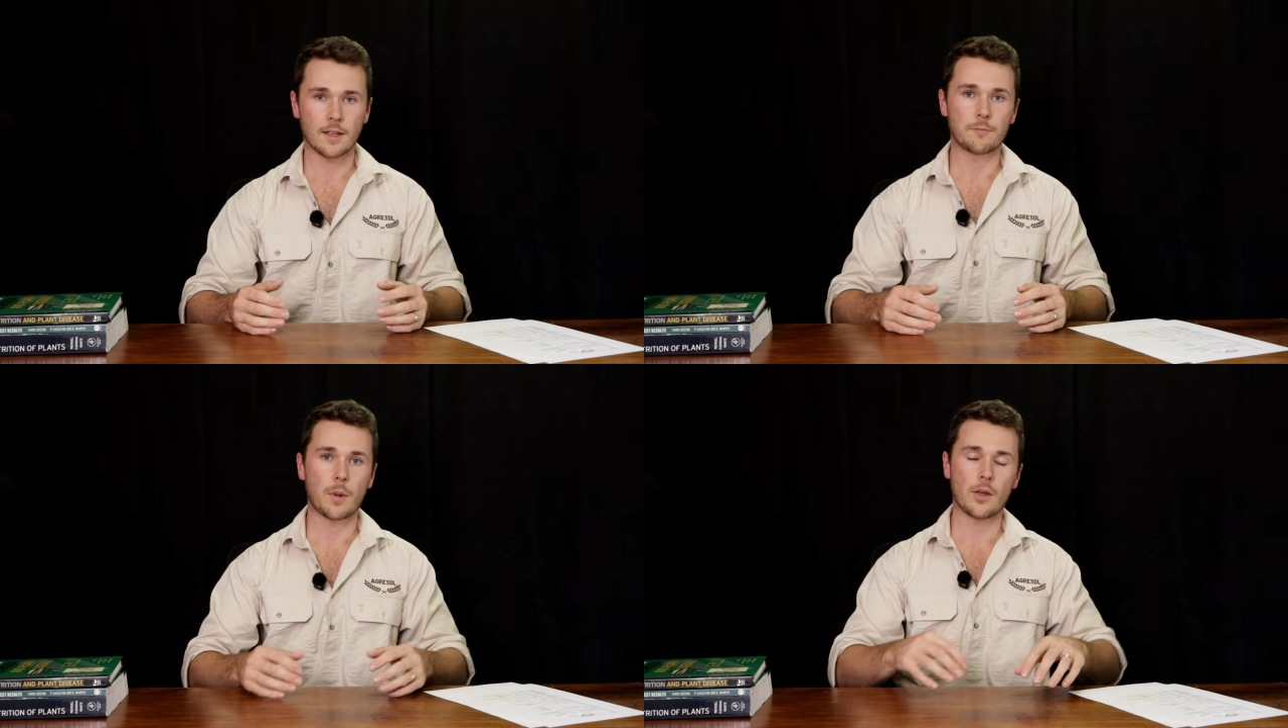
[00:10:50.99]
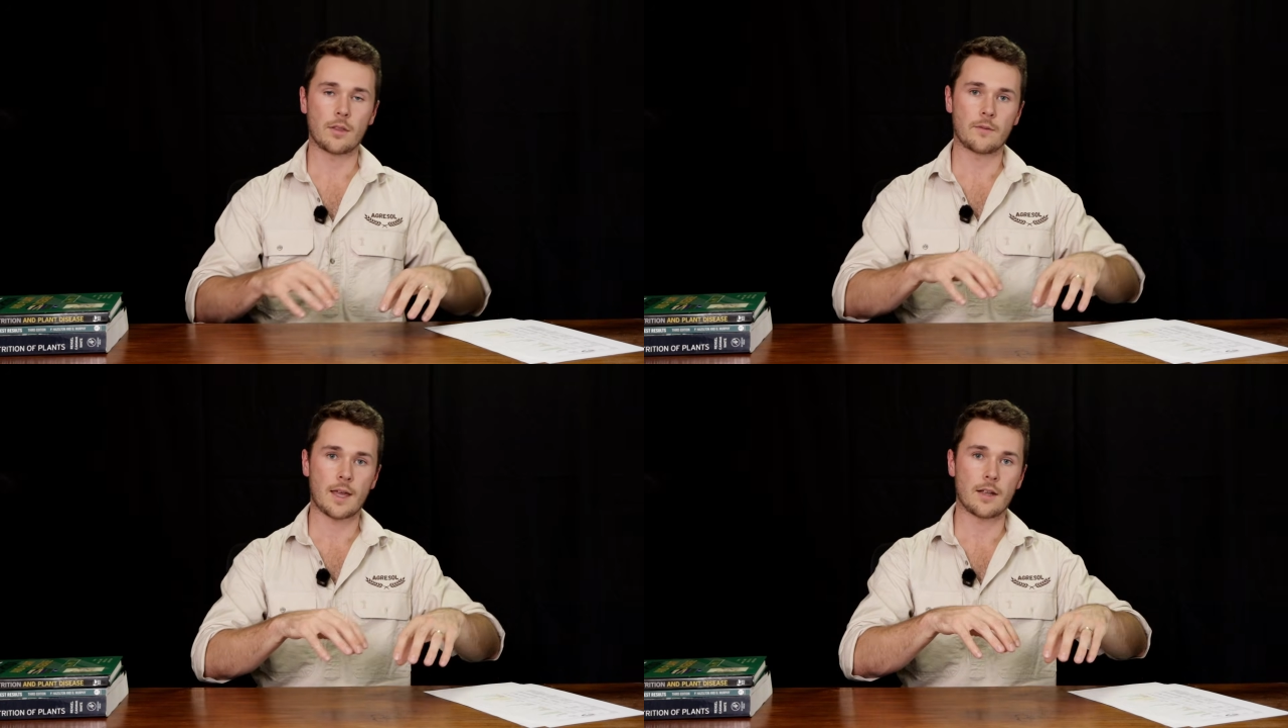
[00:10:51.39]
if
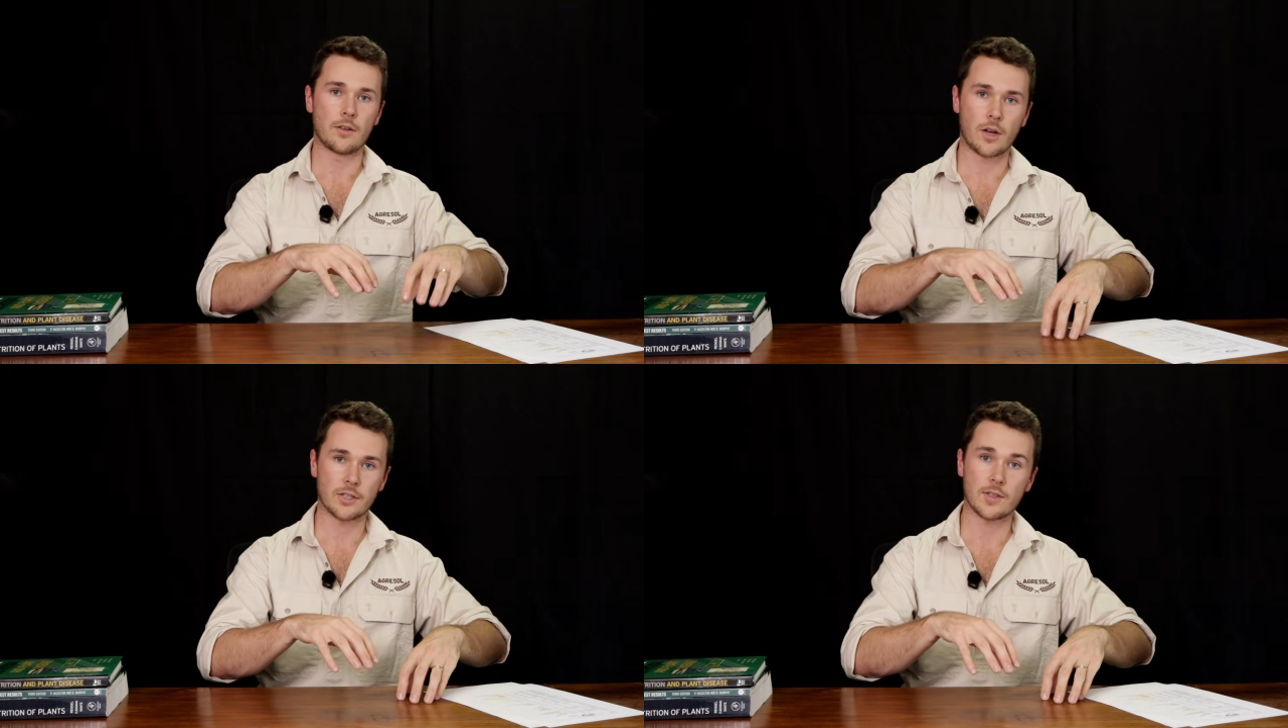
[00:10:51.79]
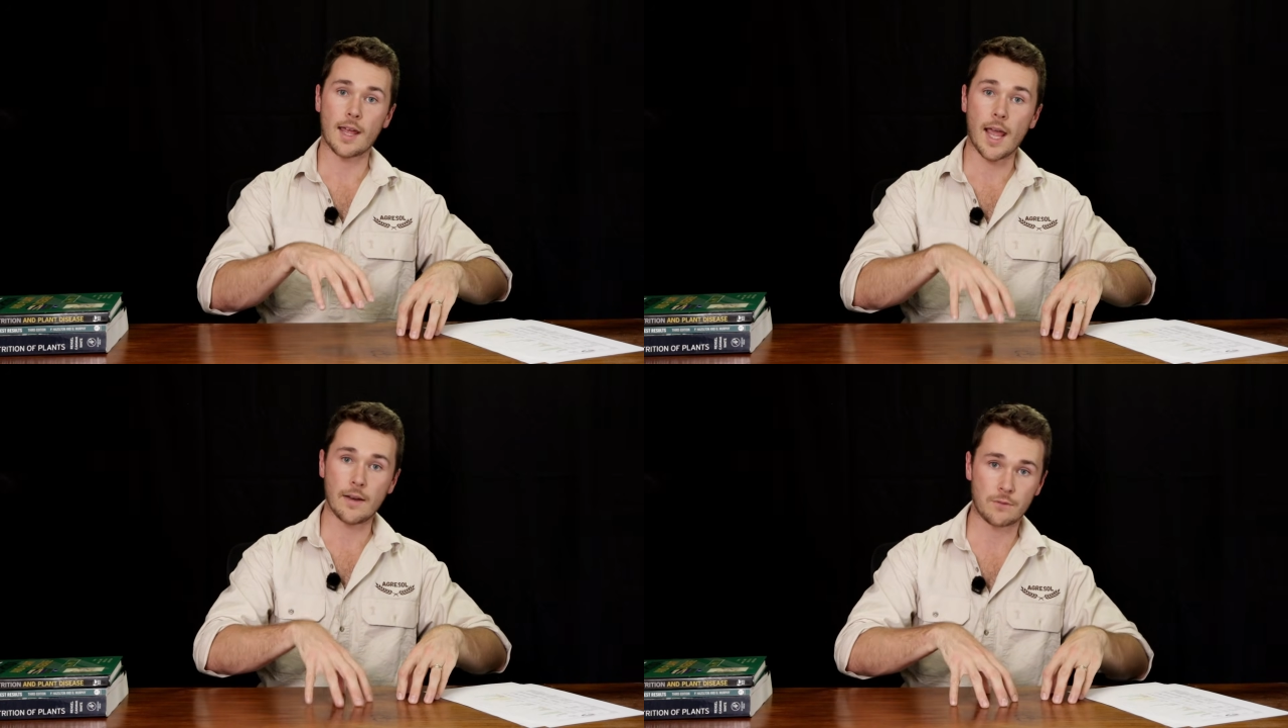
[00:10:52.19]
both of our nitrogen
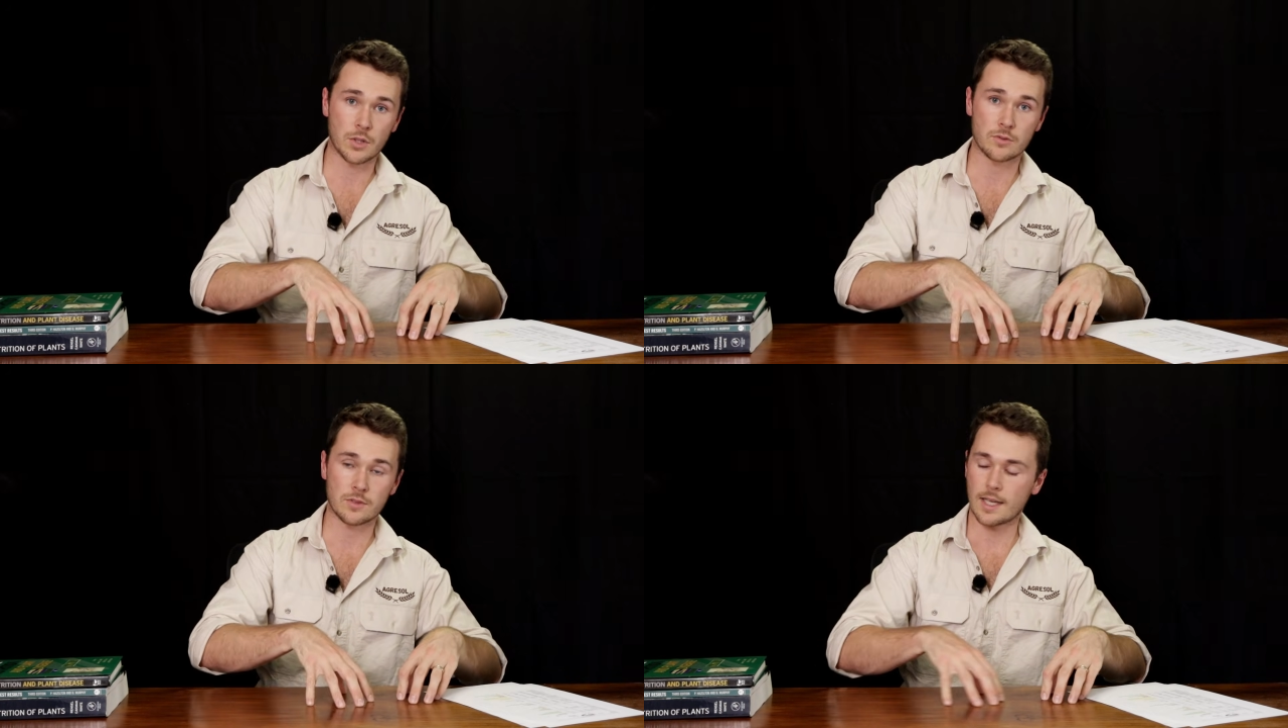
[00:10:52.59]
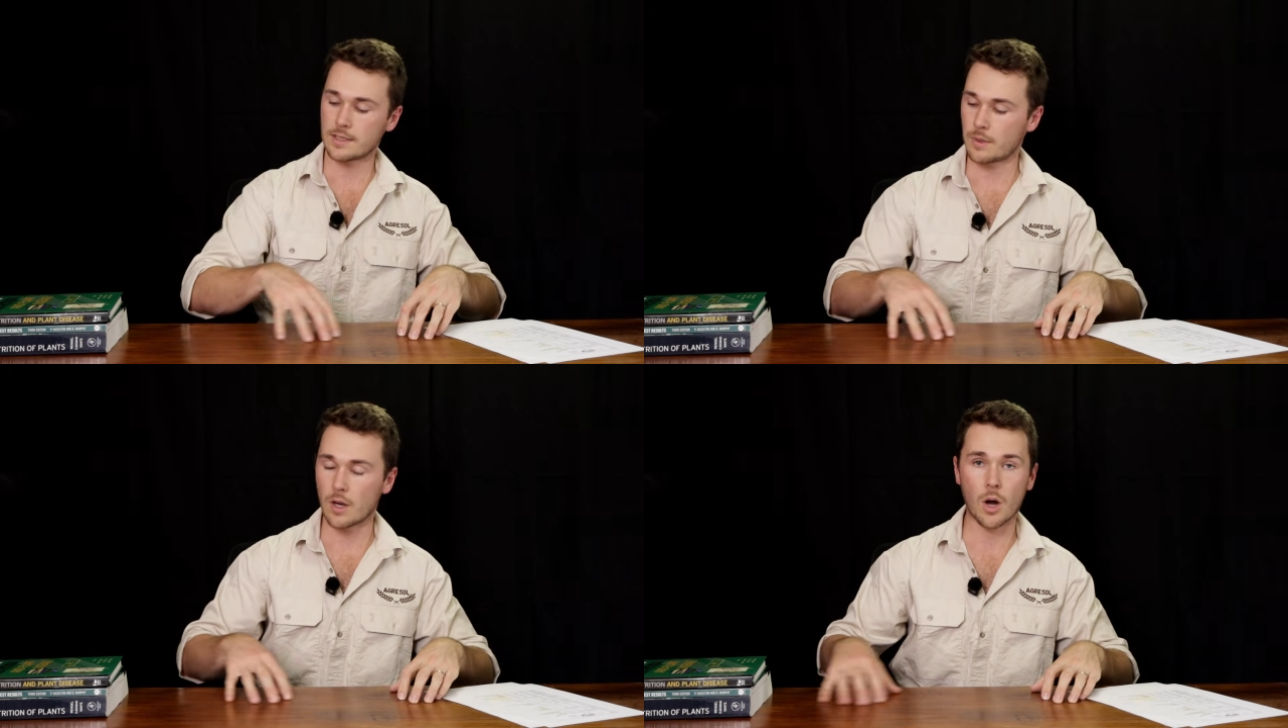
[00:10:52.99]
and phosphorus
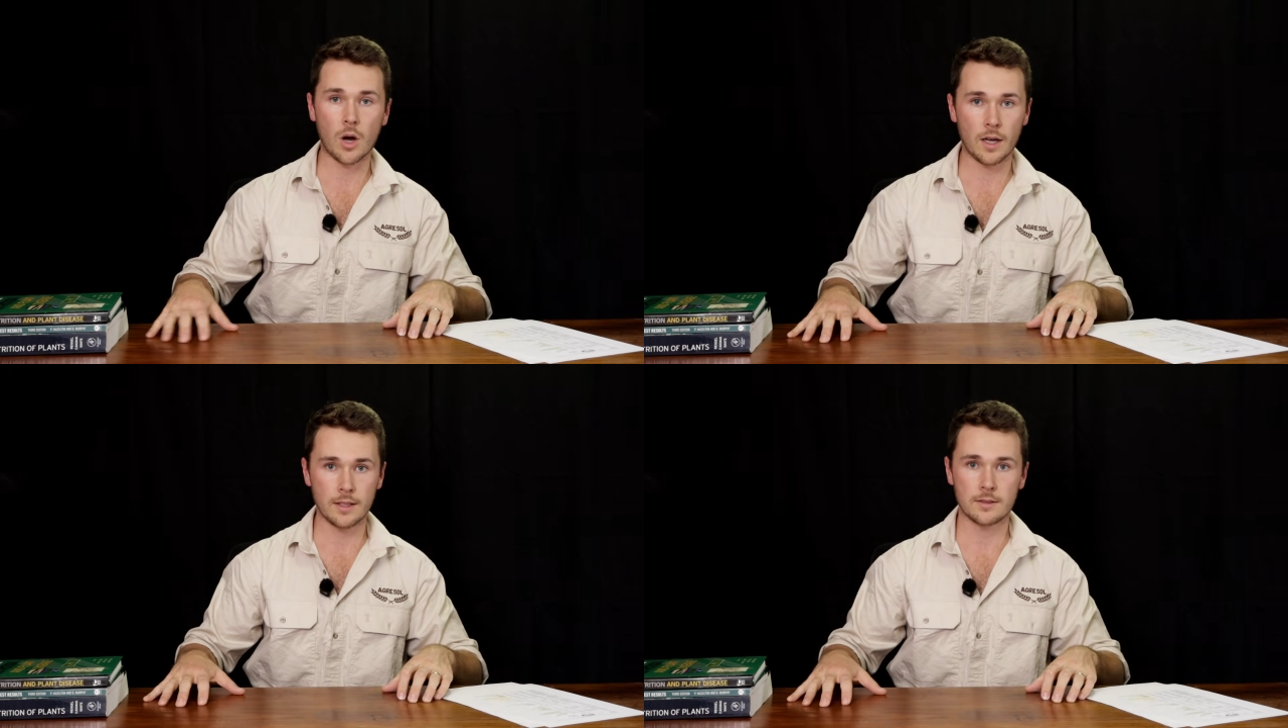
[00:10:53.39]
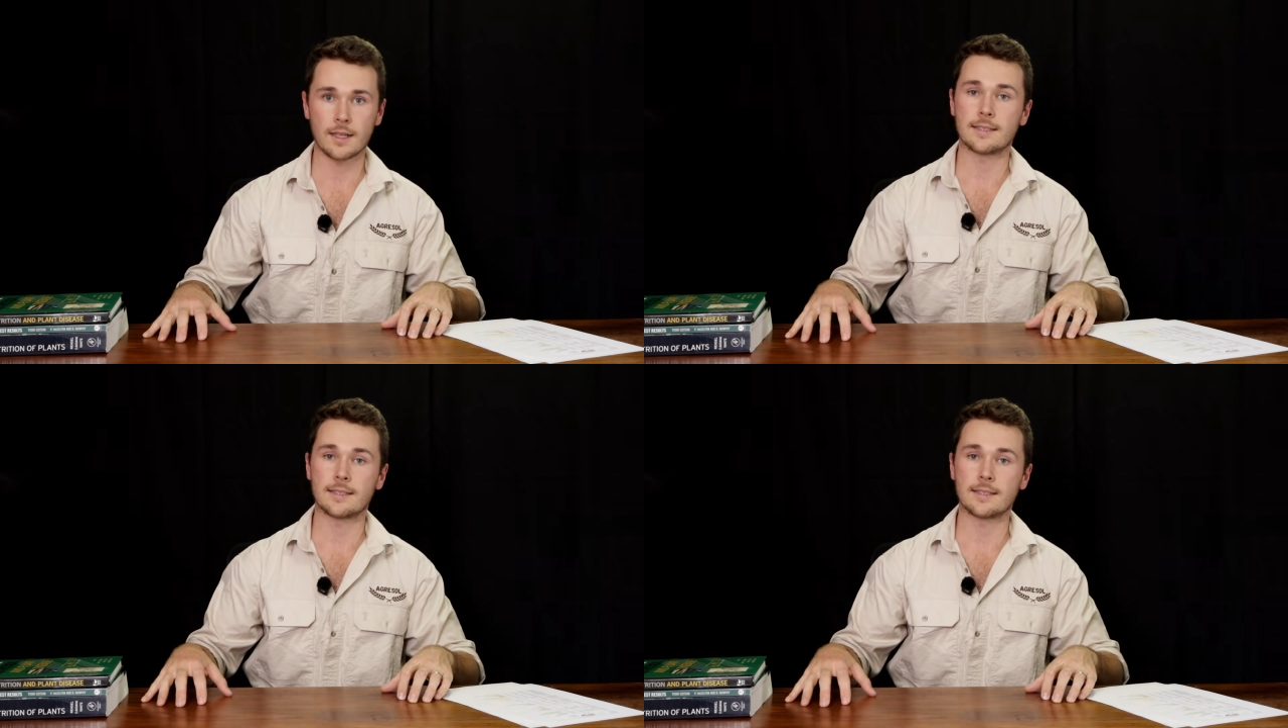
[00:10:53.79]
has been high